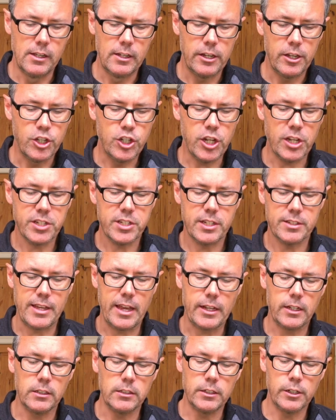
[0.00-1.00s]
just as I
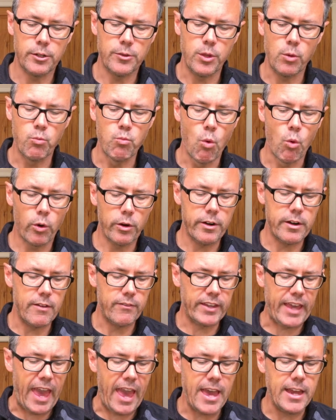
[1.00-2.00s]
cleared the warren of
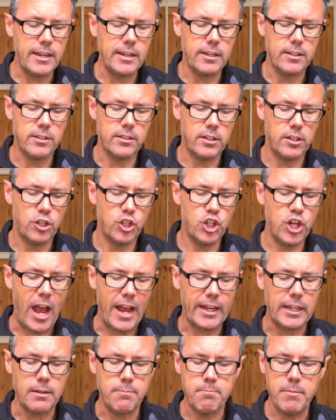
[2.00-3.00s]
canyons and
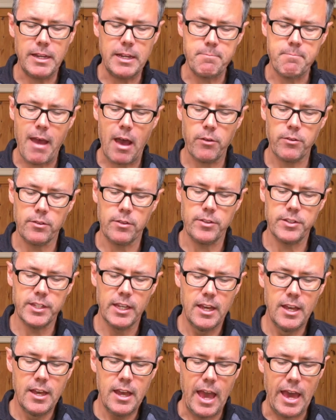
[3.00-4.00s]
jagged mini-mountains
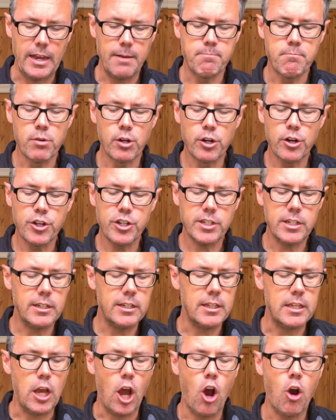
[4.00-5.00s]
and emerged into
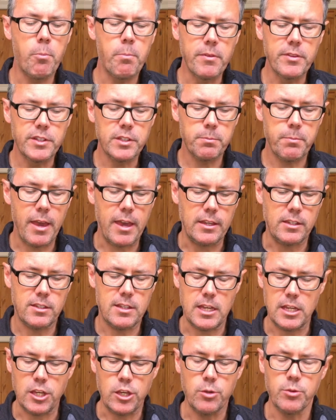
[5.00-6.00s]
the open space
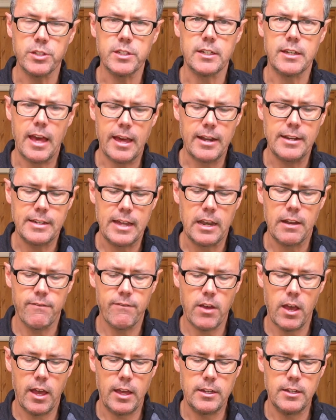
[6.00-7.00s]
that Houston had
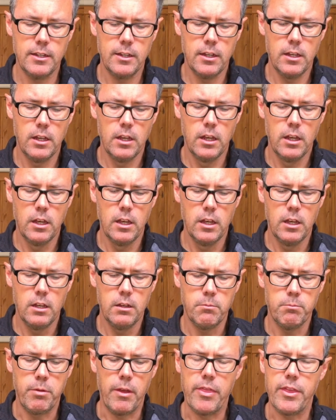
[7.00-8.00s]
identified.
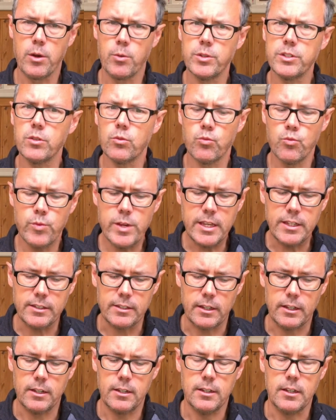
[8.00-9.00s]
But there was a
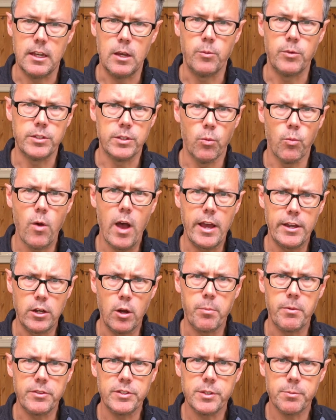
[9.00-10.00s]
reason it was a wide
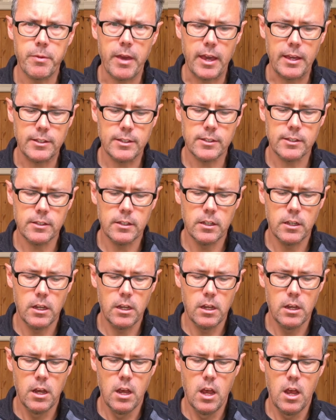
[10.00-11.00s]
open space.
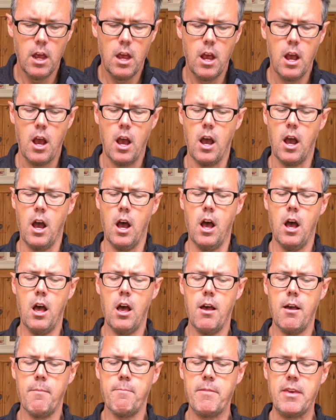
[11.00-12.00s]

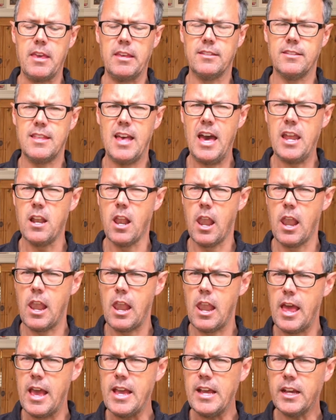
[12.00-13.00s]
Is that a
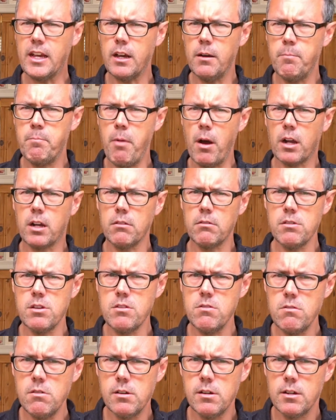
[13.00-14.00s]
lake,
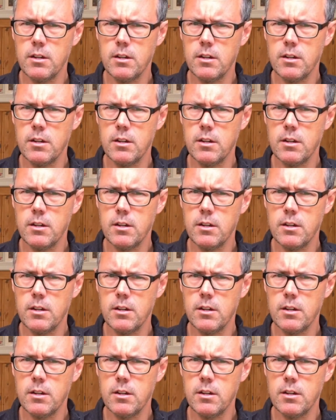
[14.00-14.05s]
buckaroo?